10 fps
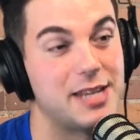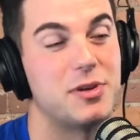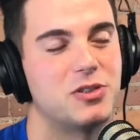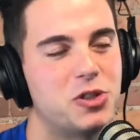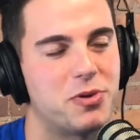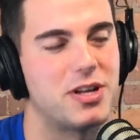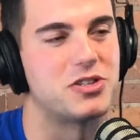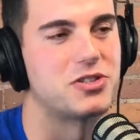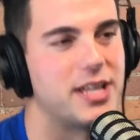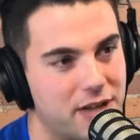But it was super
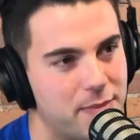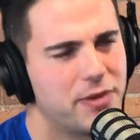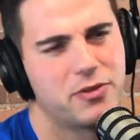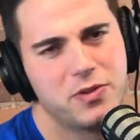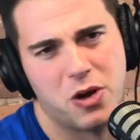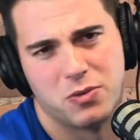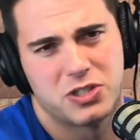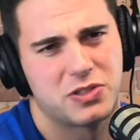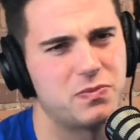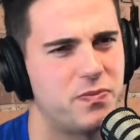interesting, coming from,
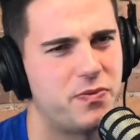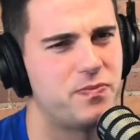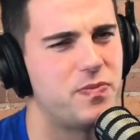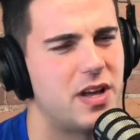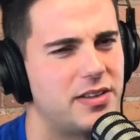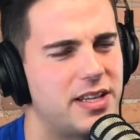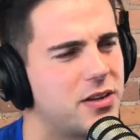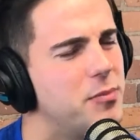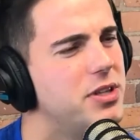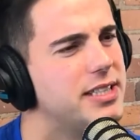just a
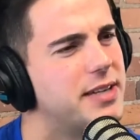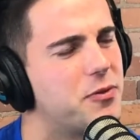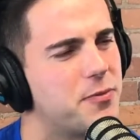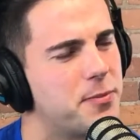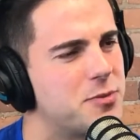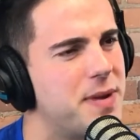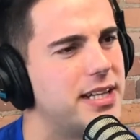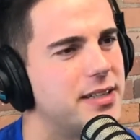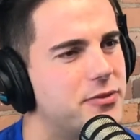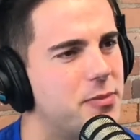completely different
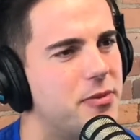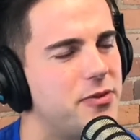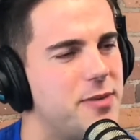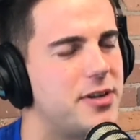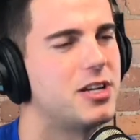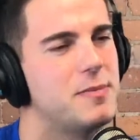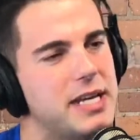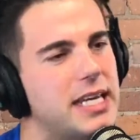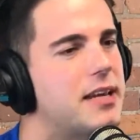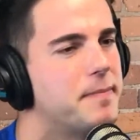perspective from a female
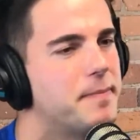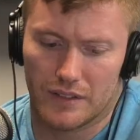comedian.